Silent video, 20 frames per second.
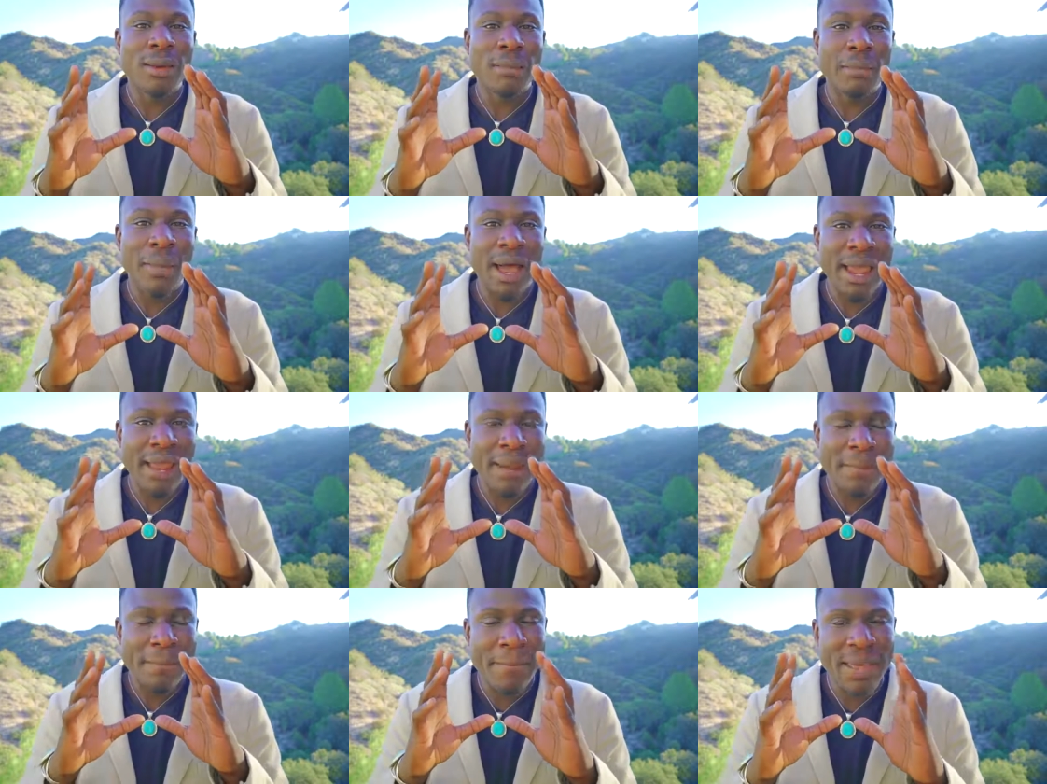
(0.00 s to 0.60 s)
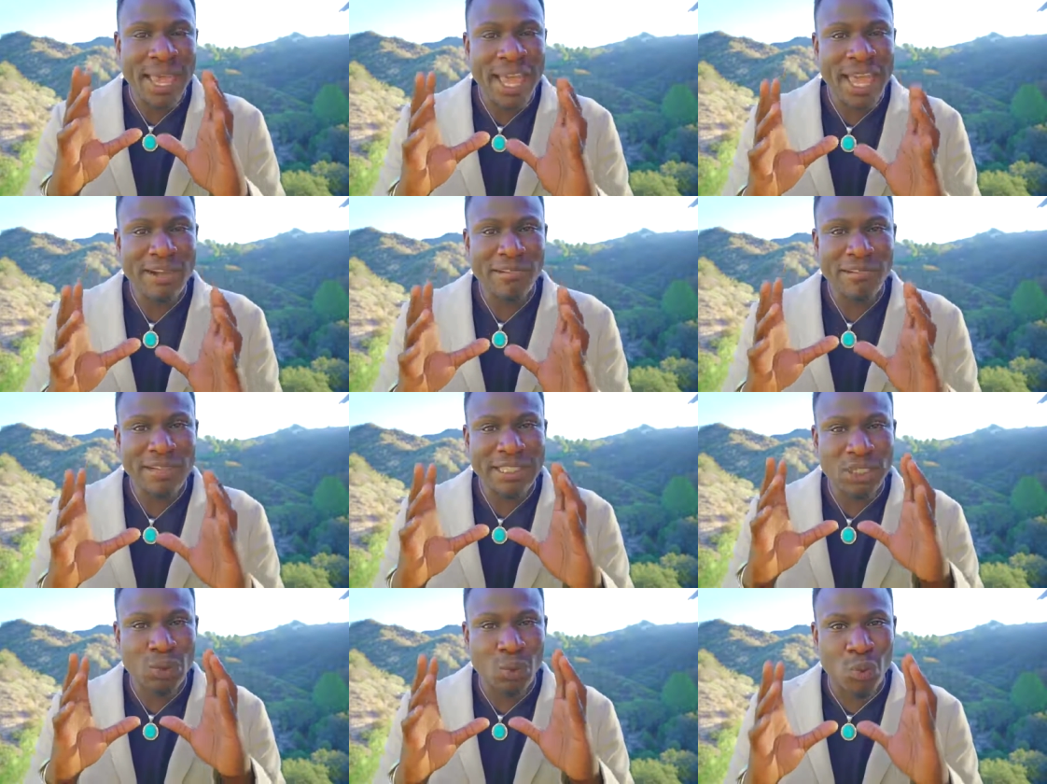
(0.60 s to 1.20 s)
my
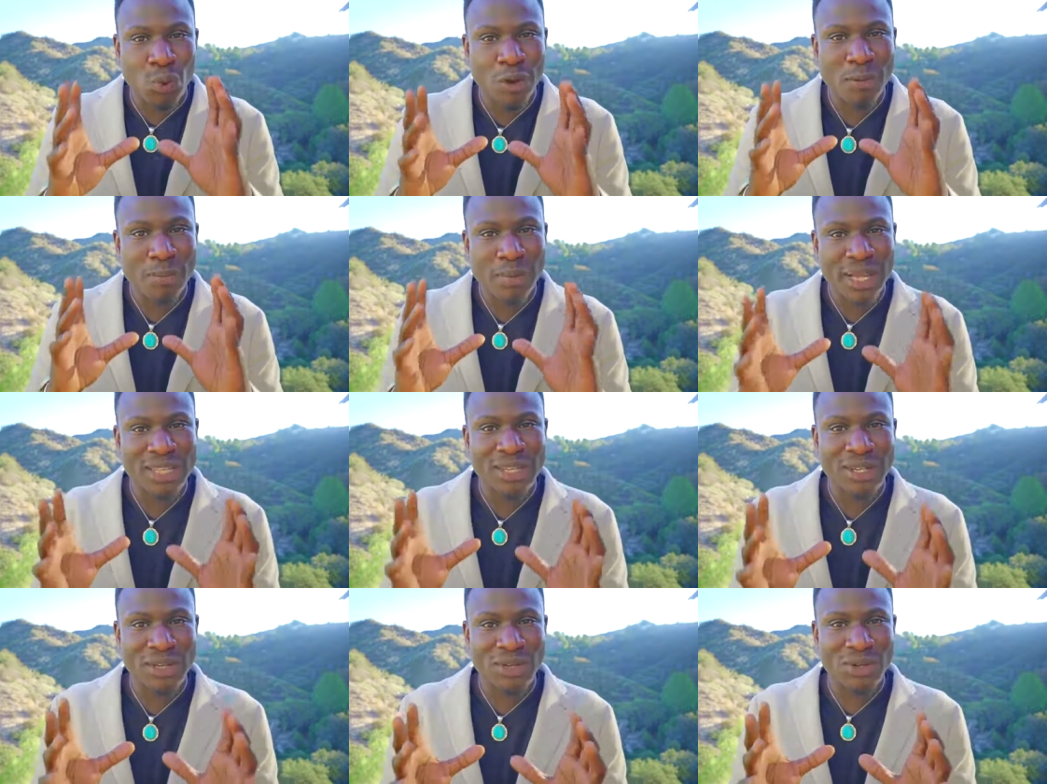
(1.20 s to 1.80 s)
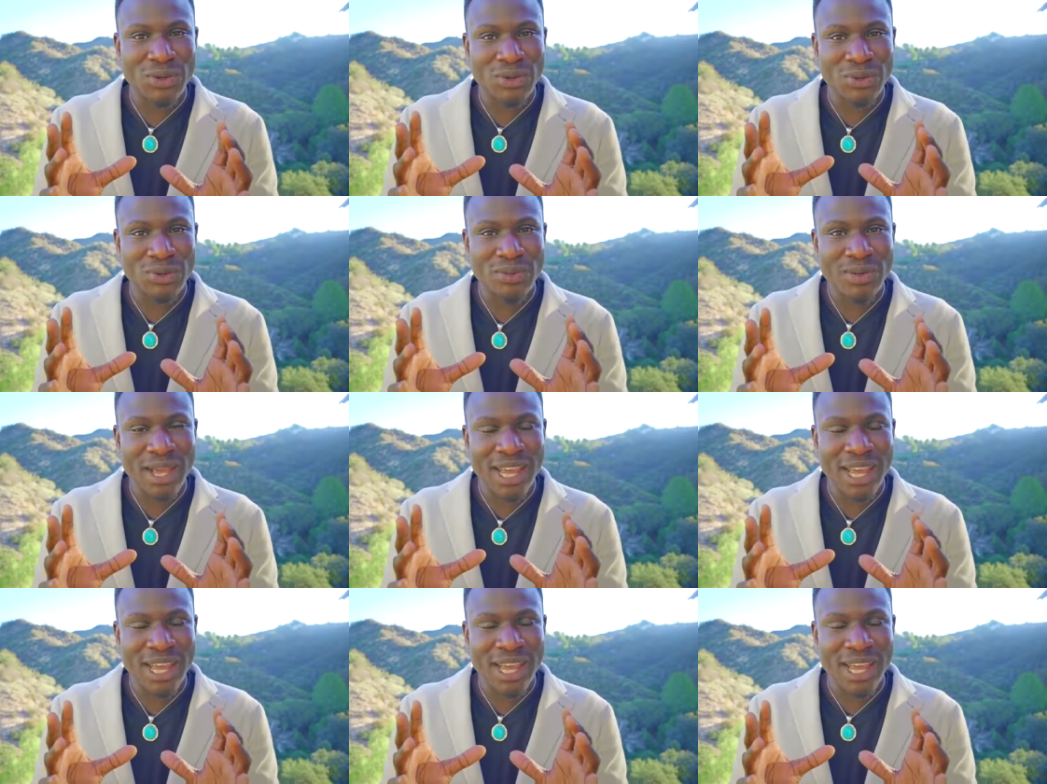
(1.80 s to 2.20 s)
parents want me to do.